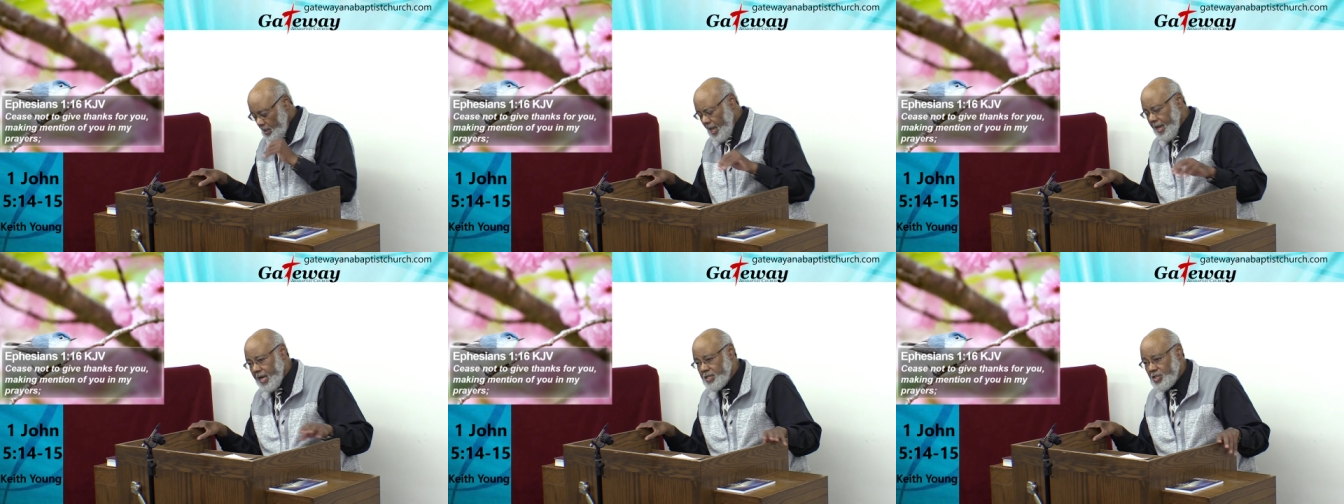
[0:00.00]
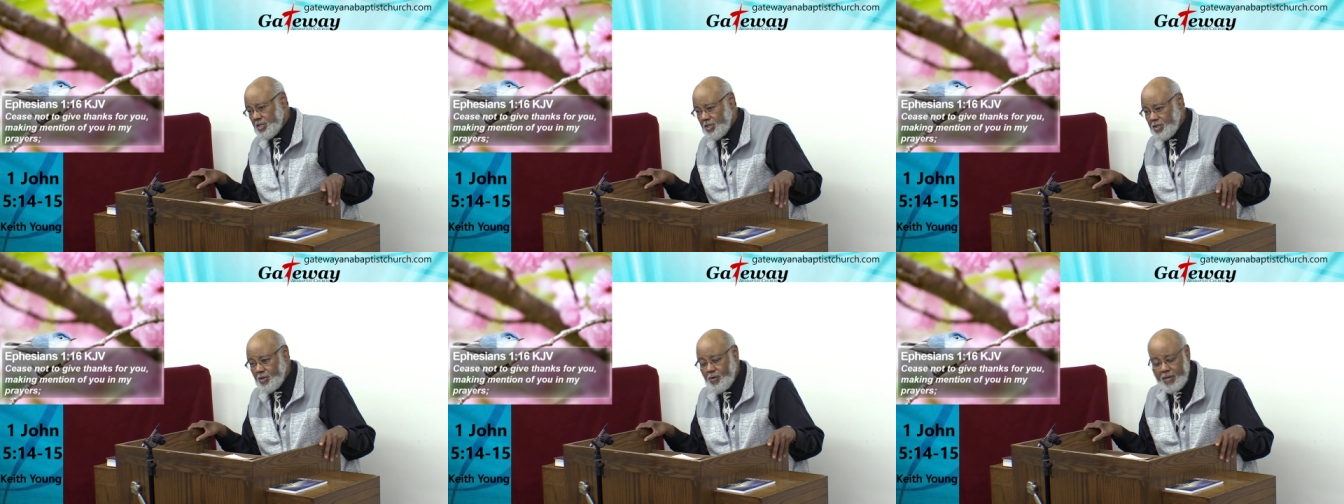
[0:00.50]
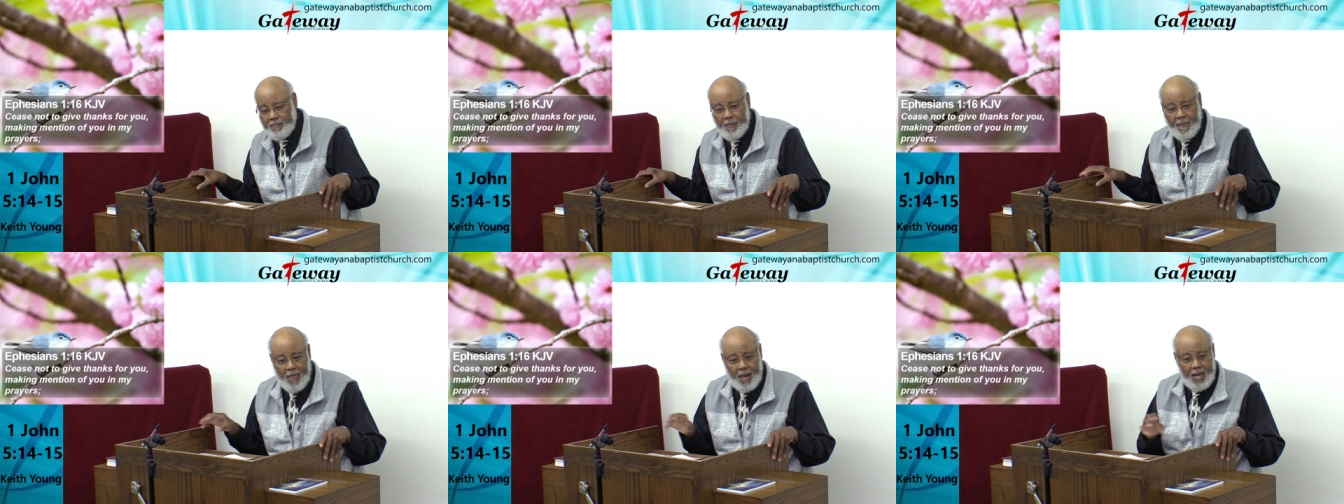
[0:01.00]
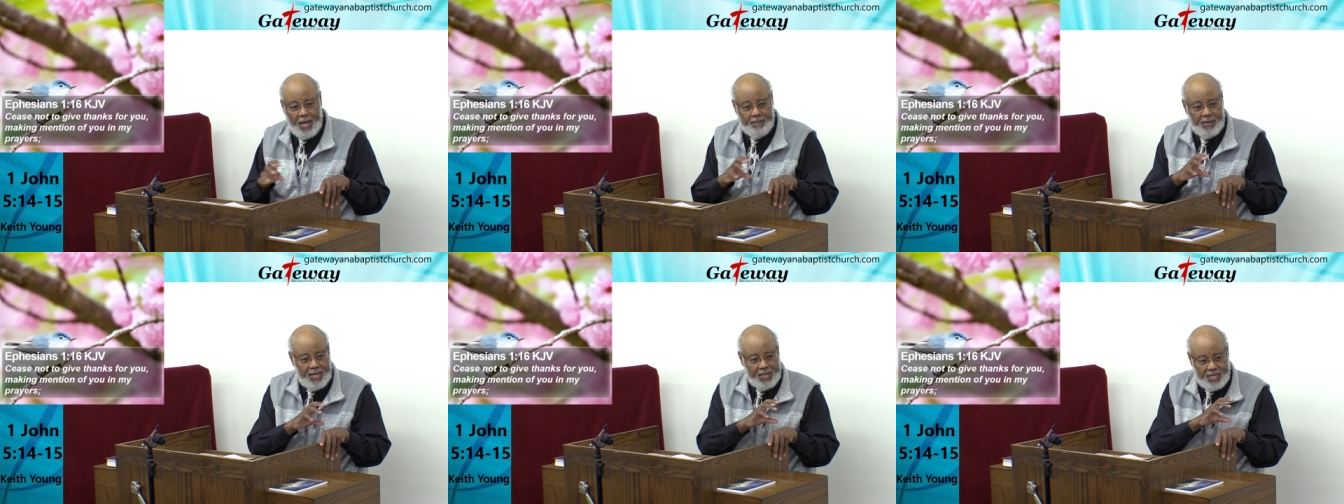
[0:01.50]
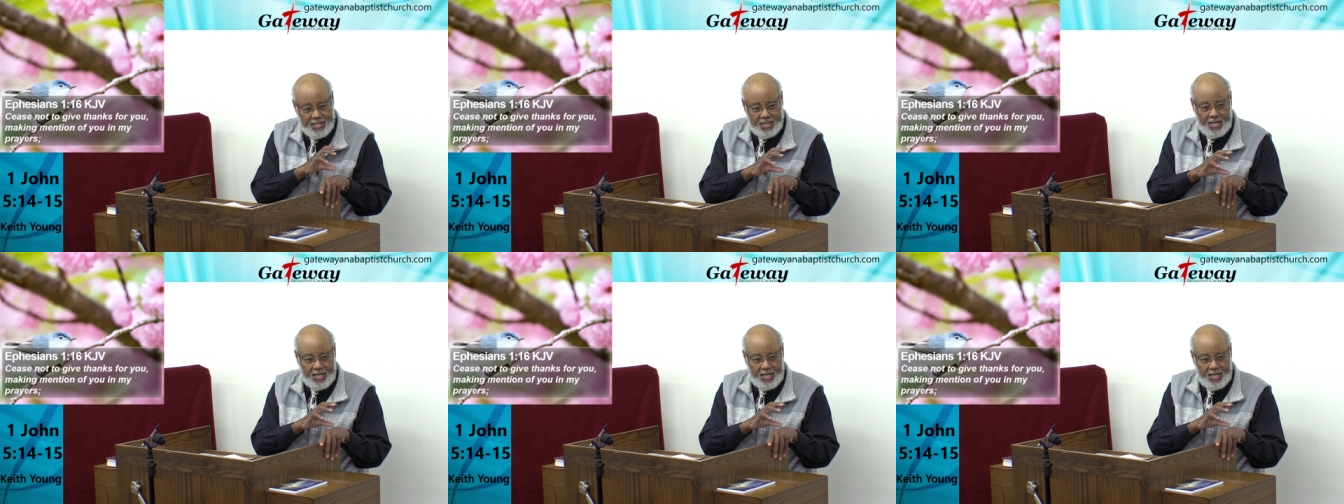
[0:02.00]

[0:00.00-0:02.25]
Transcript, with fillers: like I should have known him. Amen. Because